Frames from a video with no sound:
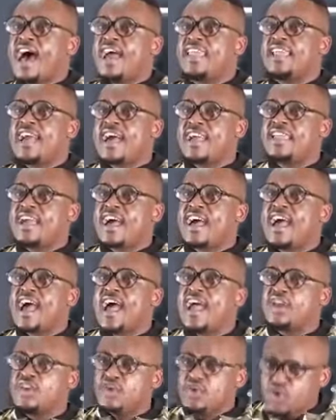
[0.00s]

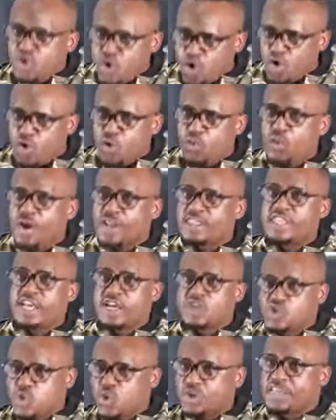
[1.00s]
I know what
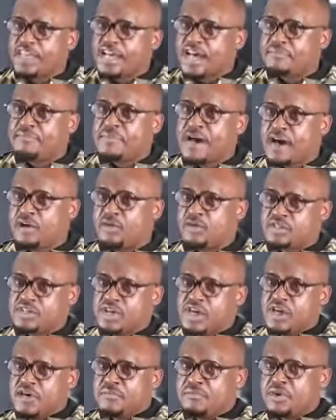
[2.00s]
they are talking
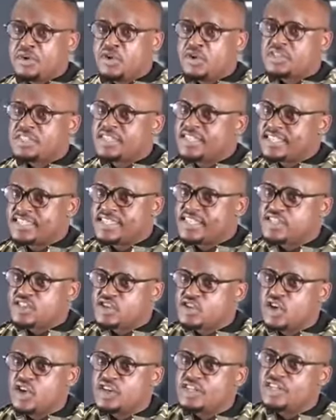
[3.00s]
about, because this
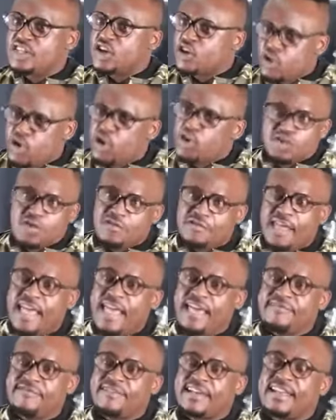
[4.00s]
is not the God of
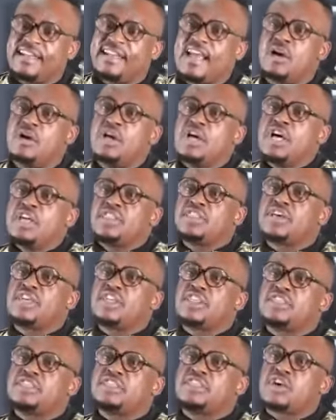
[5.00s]
heaven. Now,
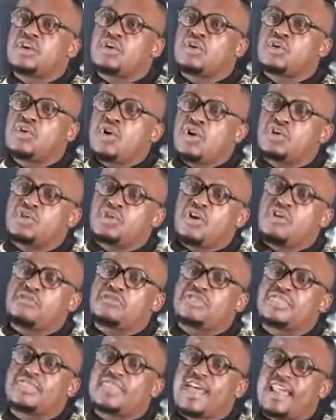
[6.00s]
the God
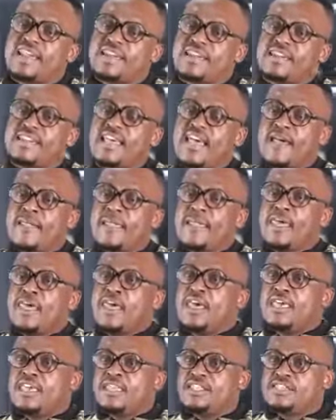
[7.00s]
of Thunder
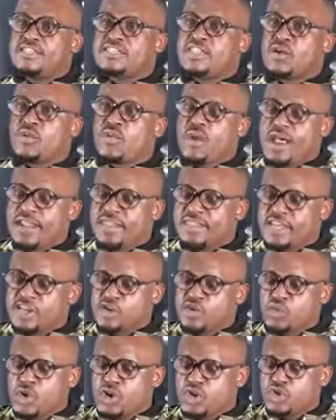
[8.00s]
is the one
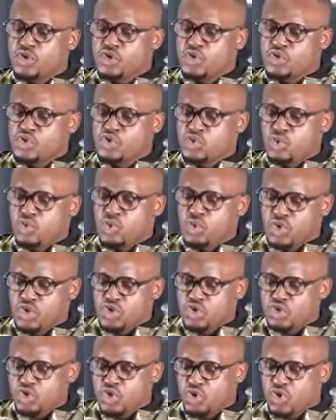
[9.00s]
that when you
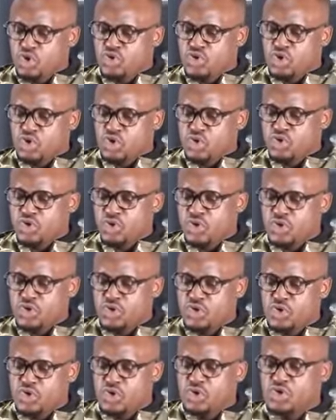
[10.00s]
do
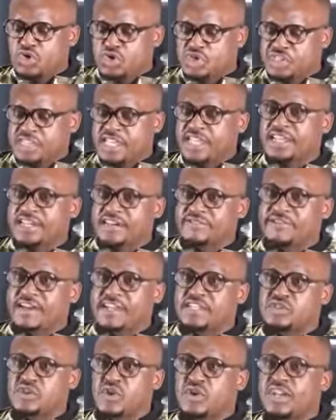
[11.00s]
your
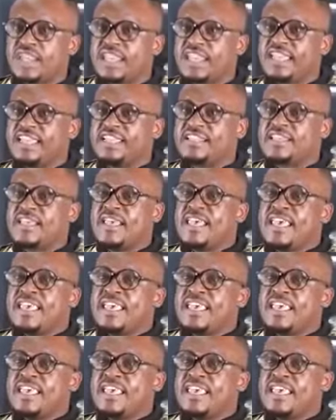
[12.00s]
sacrifice on it,